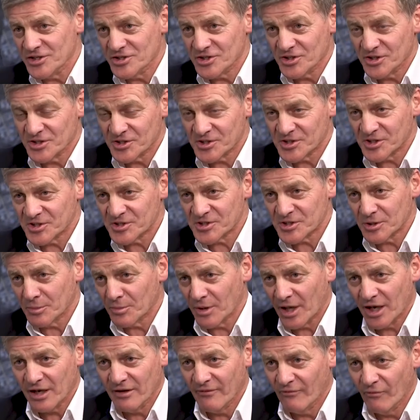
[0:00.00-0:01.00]
edge of the system,
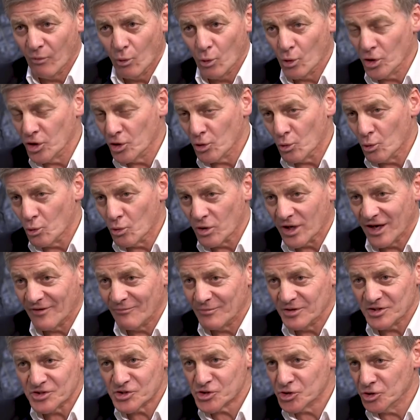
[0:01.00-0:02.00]
they avoid all
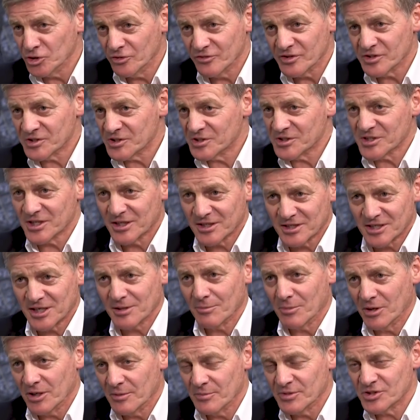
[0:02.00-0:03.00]
government services, are
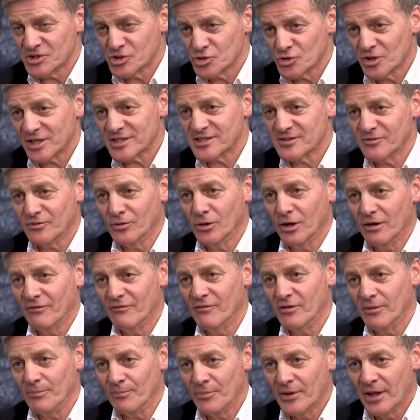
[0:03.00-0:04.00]
deeply mistrustful
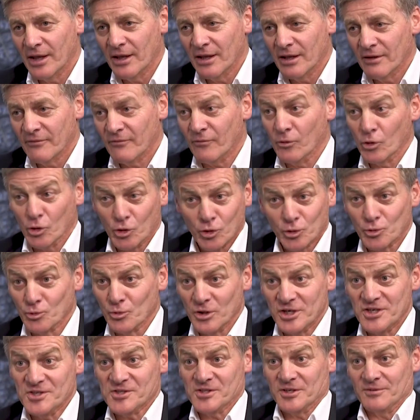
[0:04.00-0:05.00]
of them for good
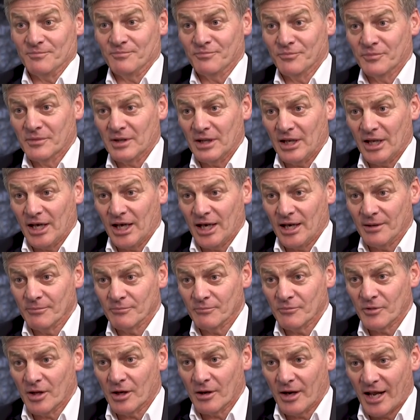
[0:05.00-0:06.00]
reason.
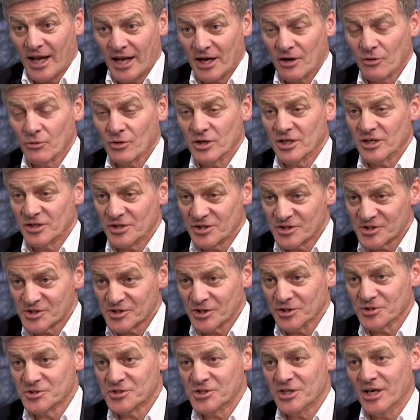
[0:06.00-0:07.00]
They're angry and
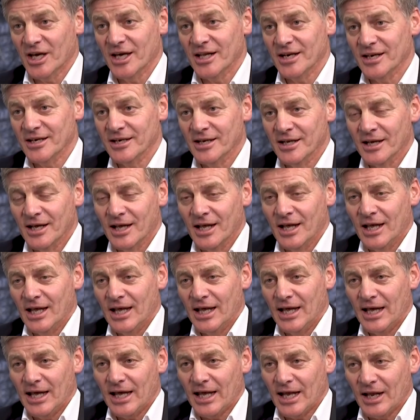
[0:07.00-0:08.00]
dissociated.
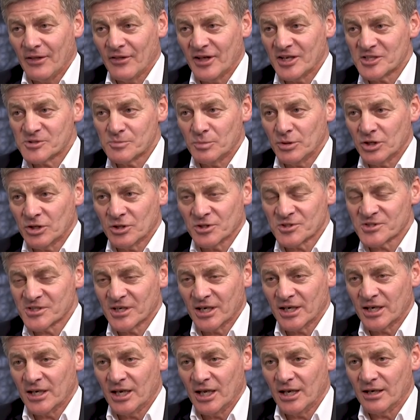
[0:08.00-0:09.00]
And that's because
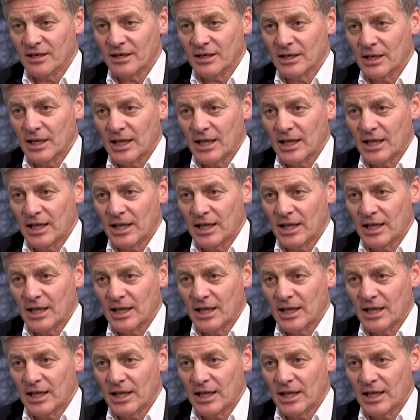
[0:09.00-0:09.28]
they get,